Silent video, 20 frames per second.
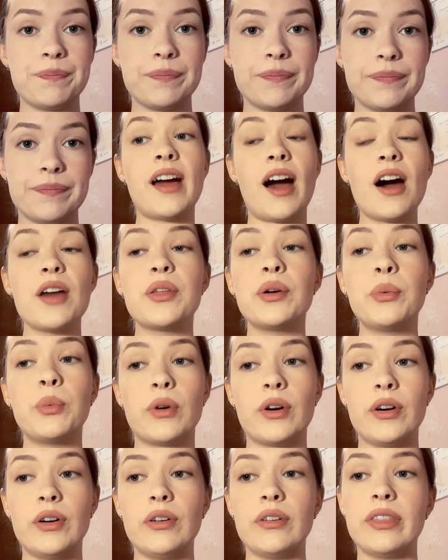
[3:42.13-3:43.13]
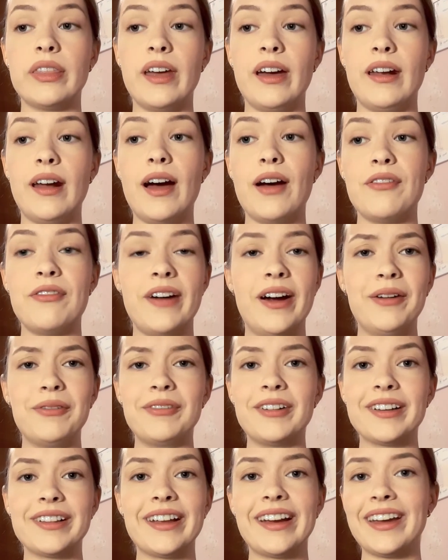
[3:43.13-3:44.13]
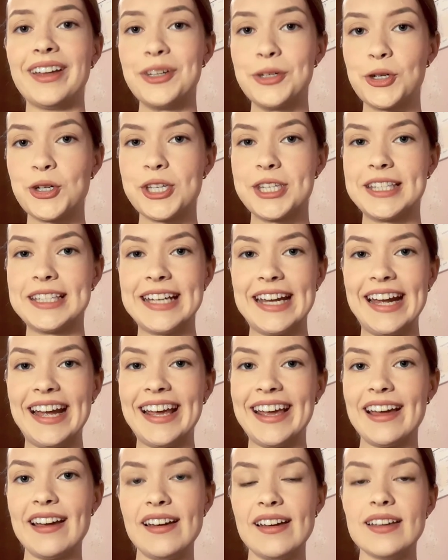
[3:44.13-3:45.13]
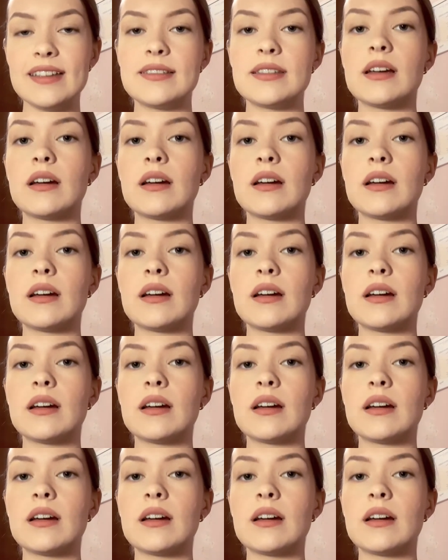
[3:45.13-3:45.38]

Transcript: The other word that I found really interesting is